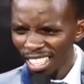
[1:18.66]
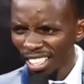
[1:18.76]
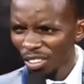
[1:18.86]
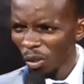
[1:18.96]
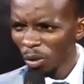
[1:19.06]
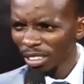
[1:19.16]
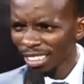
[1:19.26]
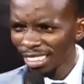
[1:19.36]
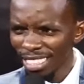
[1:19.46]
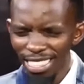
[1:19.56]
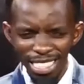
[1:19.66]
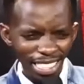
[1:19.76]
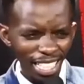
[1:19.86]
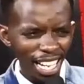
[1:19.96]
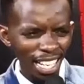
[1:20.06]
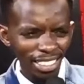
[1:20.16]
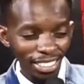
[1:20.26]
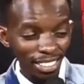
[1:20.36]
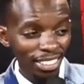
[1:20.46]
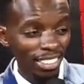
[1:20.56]
Like you're always
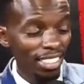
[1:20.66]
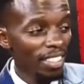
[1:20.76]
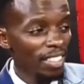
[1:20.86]
serious.